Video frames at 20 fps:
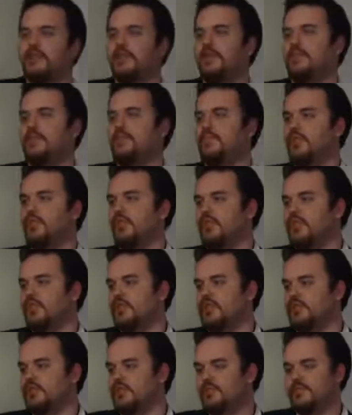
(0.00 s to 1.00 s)
bit
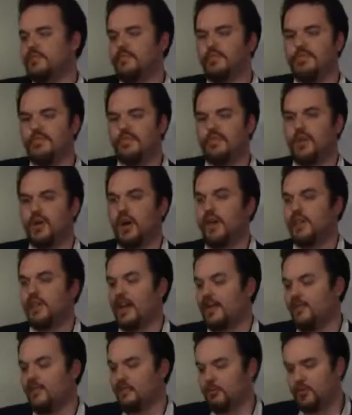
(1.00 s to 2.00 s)
more, you know, I've
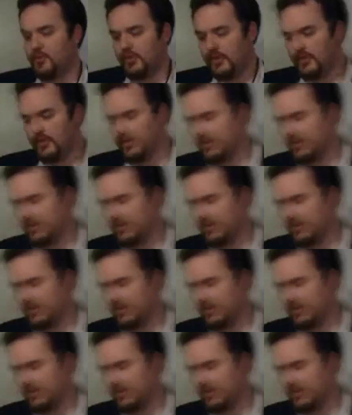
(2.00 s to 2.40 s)
got a few more things